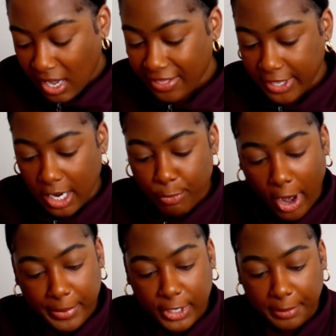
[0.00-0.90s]
I think I'm
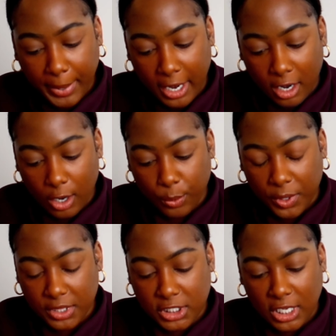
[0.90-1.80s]
probably gonna pair it
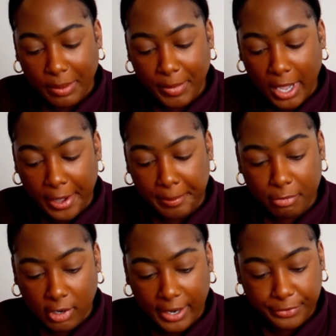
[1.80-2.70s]
with some
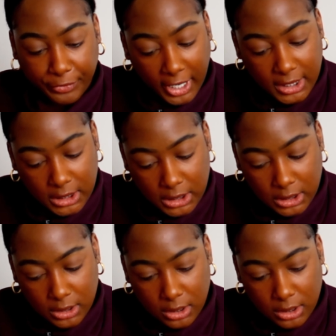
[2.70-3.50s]
brown rice